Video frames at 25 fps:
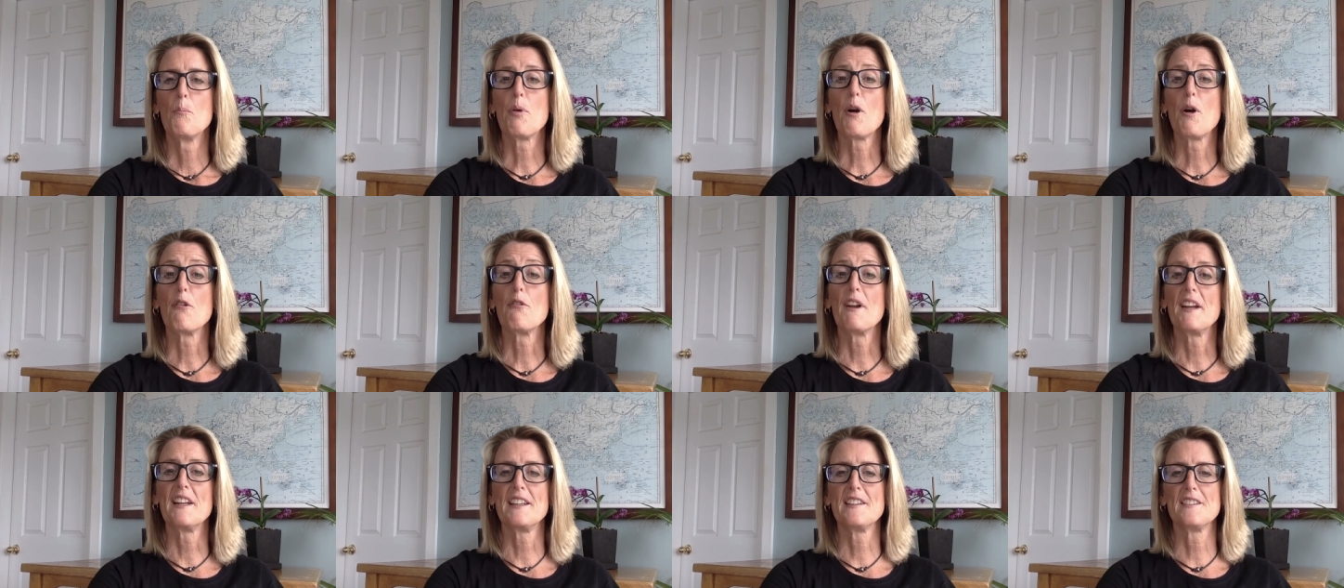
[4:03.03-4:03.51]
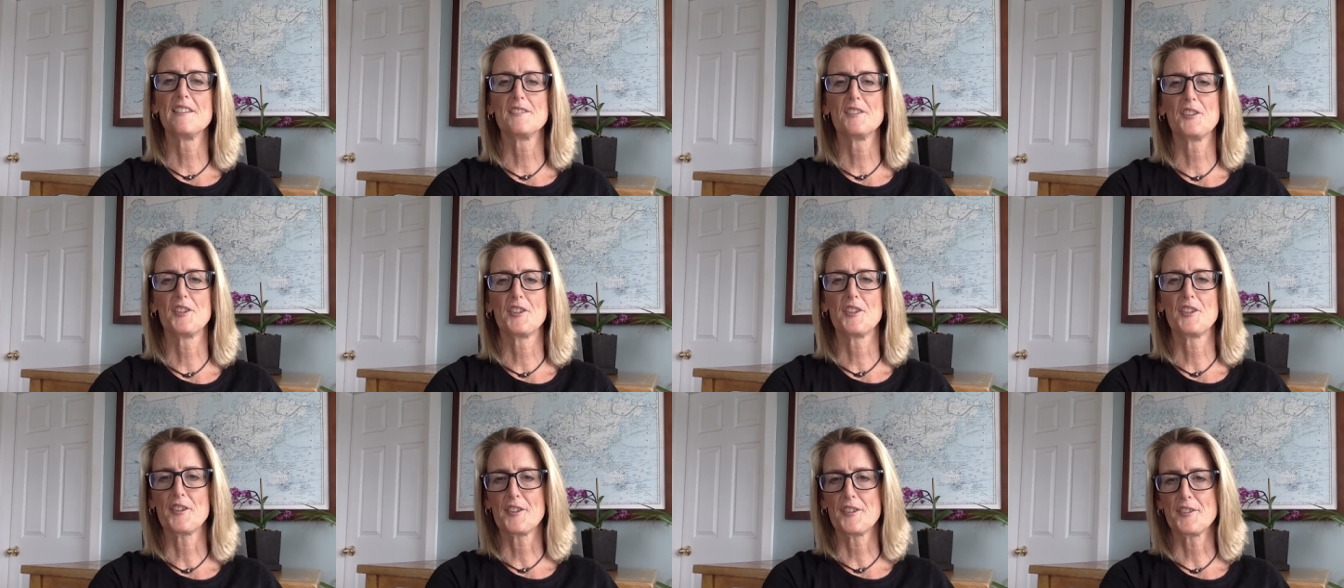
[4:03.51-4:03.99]
perennial
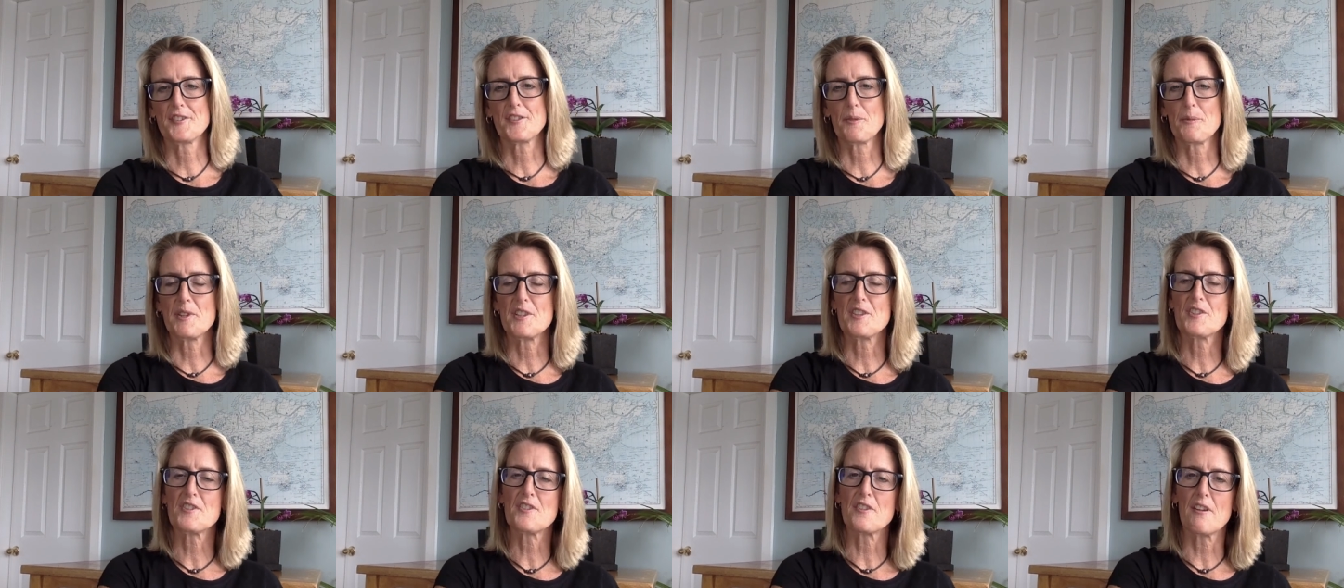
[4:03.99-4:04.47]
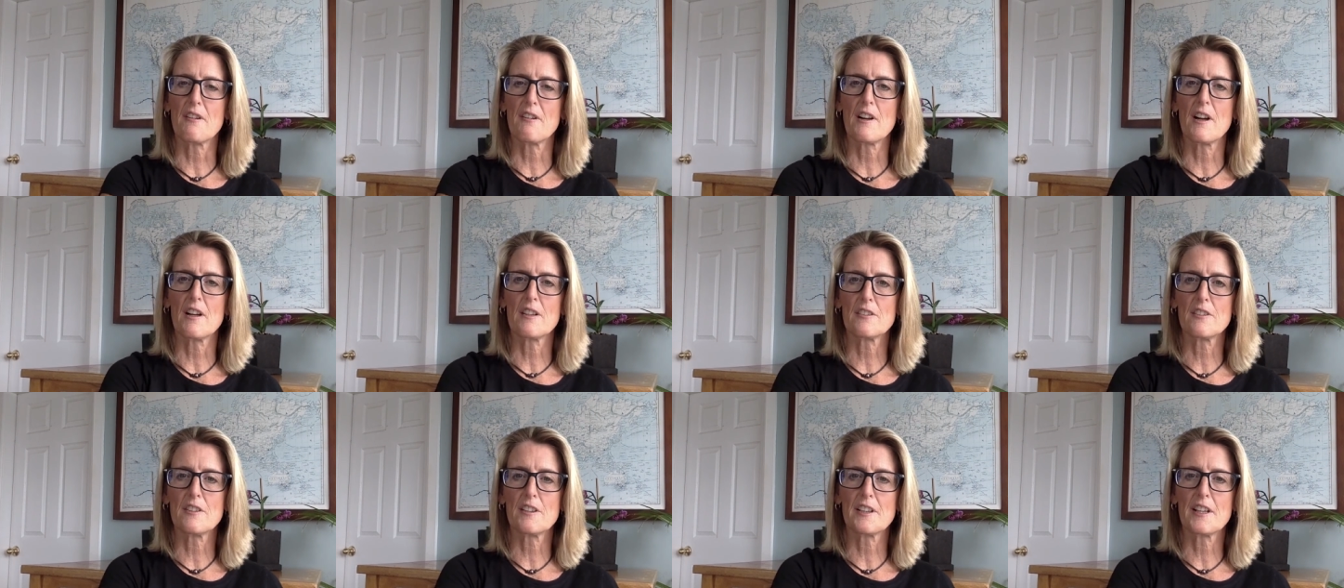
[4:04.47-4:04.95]
learners and we share
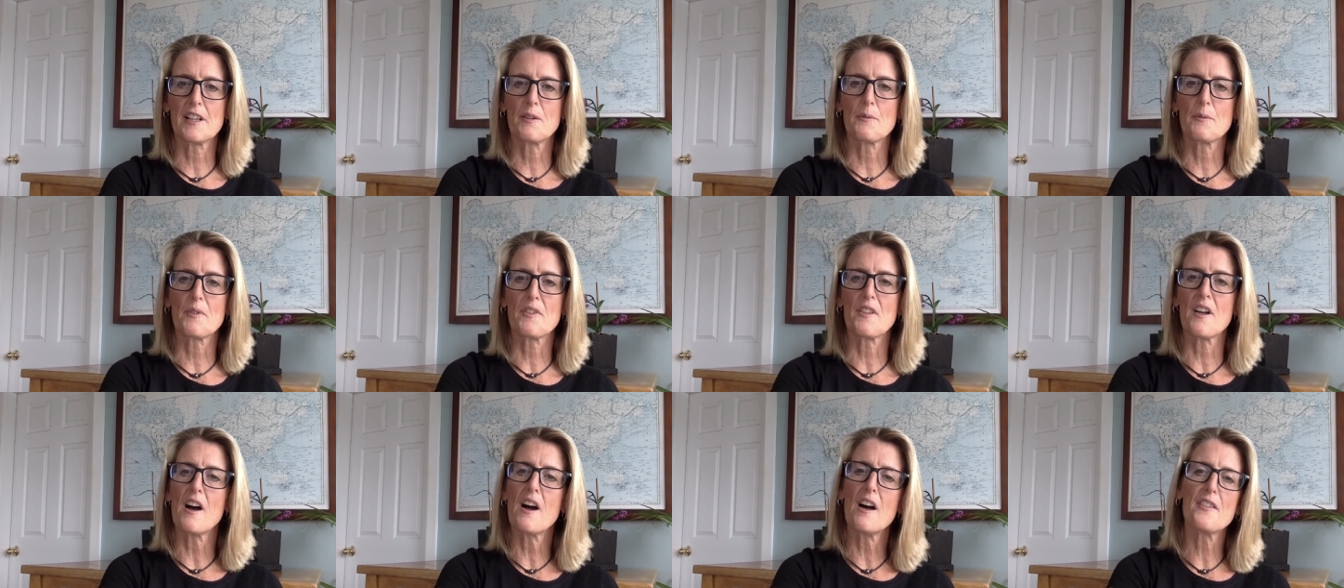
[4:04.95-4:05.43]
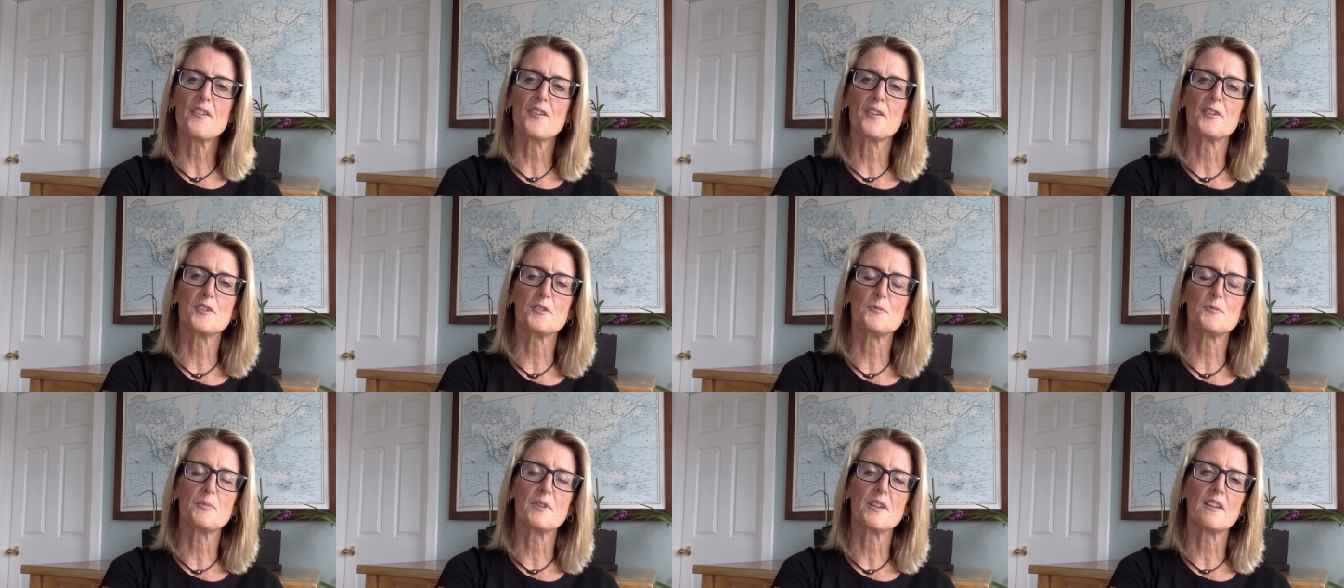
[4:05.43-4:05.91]
our learning with
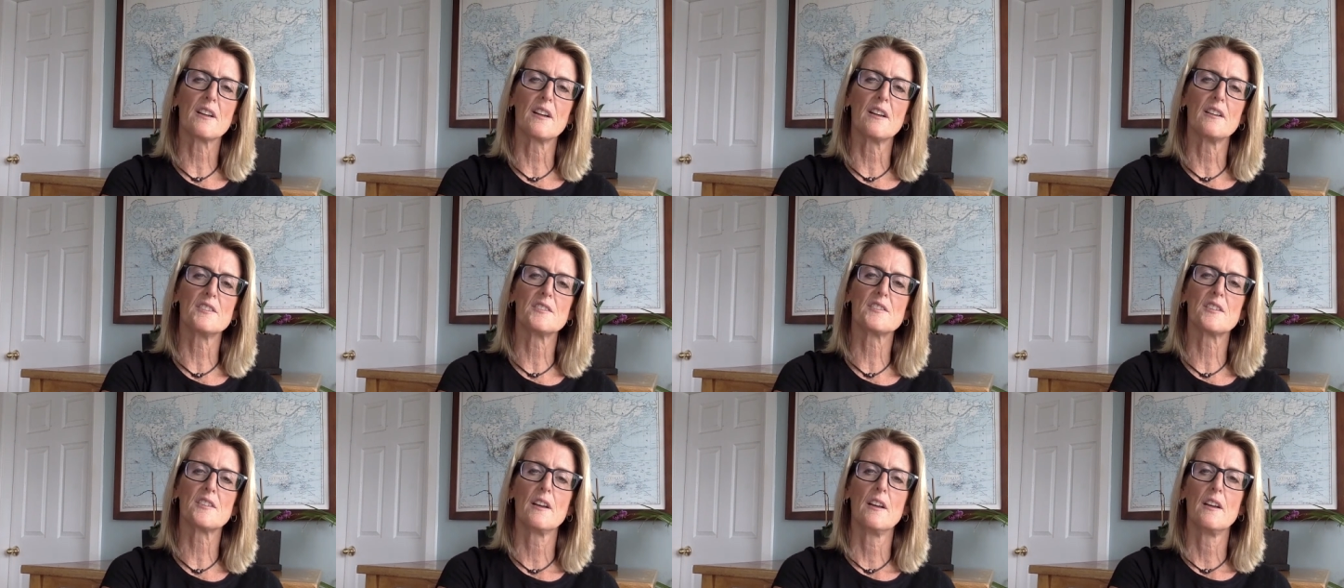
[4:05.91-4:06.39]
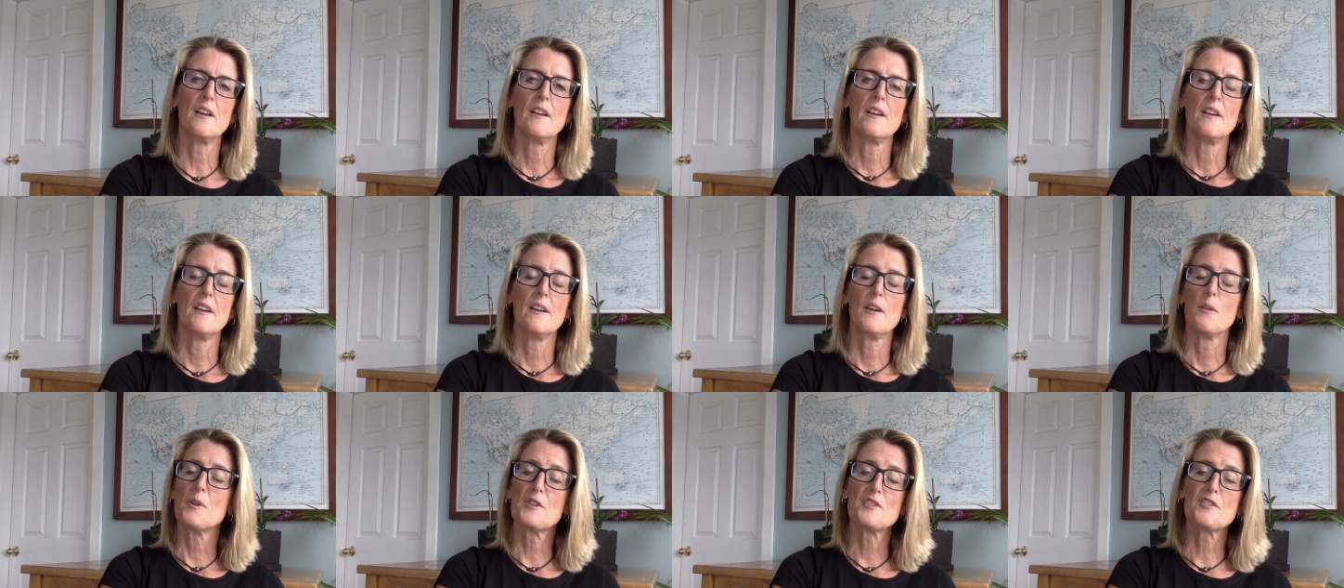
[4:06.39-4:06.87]
others because
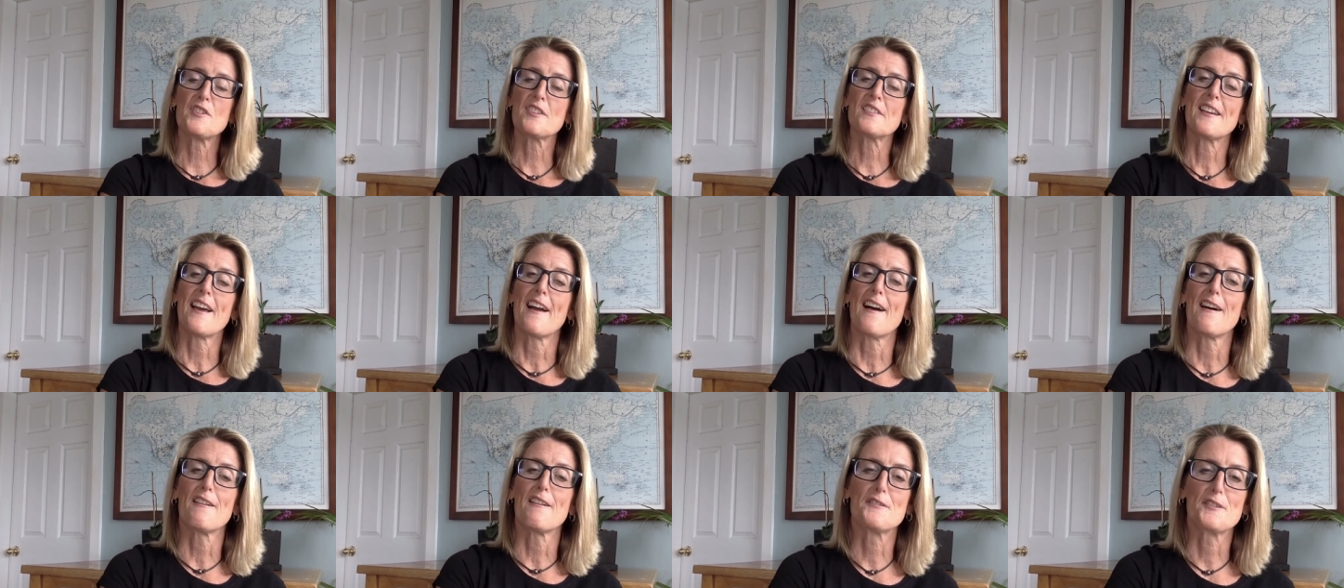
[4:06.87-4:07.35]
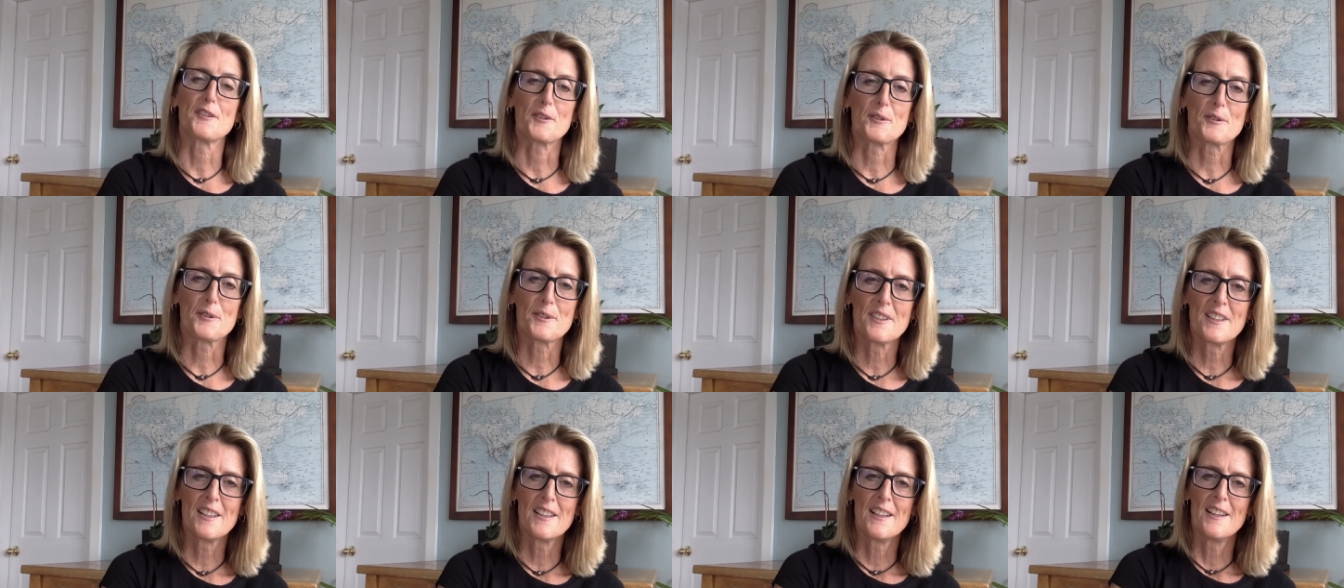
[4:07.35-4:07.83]
we just have to.